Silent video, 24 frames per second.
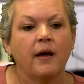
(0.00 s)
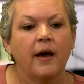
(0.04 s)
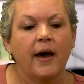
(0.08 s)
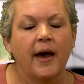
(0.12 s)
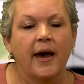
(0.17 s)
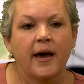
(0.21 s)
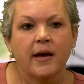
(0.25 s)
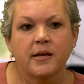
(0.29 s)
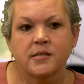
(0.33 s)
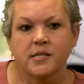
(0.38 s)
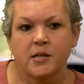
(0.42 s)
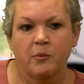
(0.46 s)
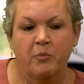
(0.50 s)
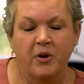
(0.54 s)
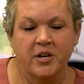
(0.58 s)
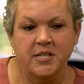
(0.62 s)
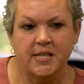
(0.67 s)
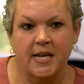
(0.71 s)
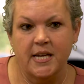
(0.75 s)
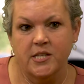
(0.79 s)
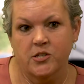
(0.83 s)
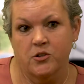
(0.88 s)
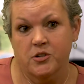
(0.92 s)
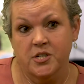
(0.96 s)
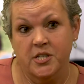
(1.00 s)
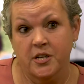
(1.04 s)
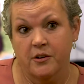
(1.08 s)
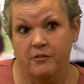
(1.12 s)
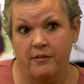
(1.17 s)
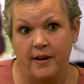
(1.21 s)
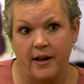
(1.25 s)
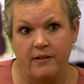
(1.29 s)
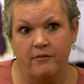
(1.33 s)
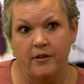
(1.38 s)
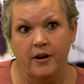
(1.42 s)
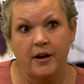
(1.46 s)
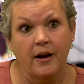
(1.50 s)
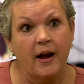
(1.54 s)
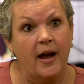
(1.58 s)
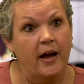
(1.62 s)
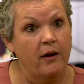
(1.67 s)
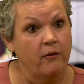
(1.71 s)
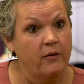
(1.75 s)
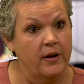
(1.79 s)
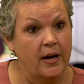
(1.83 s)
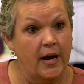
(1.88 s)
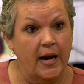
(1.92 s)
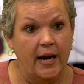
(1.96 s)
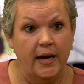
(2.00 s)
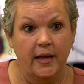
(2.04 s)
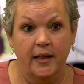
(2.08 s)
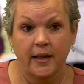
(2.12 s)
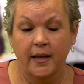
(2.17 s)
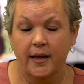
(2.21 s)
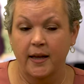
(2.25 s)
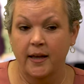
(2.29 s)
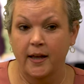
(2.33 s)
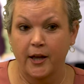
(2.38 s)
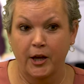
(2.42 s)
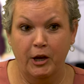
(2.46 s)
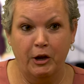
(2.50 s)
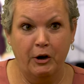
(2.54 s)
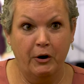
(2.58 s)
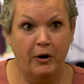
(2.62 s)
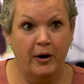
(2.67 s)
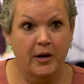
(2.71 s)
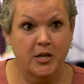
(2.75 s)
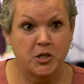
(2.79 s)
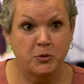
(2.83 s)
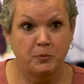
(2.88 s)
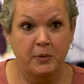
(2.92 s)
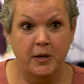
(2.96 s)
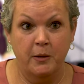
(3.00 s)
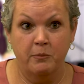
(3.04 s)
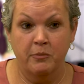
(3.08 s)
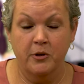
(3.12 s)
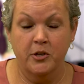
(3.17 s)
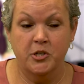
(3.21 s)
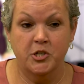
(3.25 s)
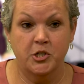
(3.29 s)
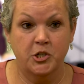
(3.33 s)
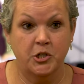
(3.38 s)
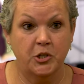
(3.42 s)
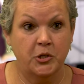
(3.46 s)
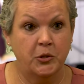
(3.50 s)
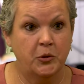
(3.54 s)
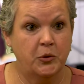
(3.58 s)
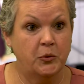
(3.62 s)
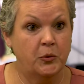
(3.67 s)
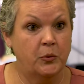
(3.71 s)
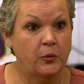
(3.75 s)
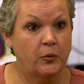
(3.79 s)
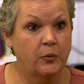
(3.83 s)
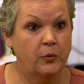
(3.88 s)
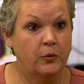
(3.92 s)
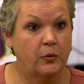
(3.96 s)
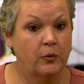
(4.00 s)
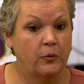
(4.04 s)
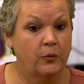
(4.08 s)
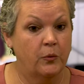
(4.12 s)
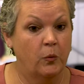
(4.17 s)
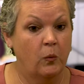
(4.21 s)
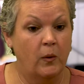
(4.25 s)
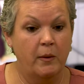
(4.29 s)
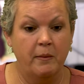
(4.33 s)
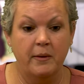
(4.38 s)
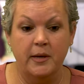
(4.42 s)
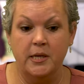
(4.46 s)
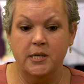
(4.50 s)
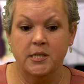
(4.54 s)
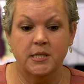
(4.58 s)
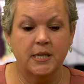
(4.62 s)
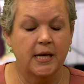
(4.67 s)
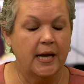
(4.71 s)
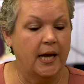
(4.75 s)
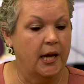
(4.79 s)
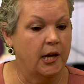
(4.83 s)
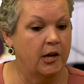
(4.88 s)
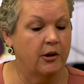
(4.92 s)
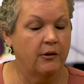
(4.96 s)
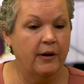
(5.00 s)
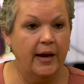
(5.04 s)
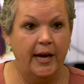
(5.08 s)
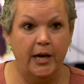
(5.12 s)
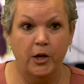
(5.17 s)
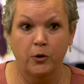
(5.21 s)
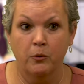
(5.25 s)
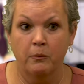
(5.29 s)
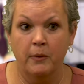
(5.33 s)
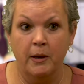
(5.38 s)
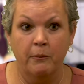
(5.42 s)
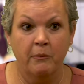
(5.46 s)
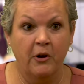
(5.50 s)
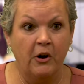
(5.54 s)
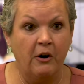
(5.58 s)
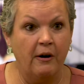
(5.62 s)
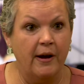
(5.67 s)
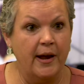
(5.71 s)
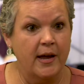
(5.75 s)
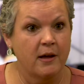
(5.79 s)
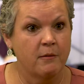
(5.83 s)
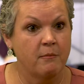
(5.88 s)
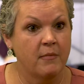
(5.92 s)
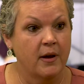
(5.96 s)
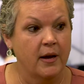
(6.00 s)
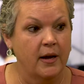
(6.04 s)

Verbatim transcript: as a breast cancer survivor, I would highly encourage people to women to get your annual mammogram.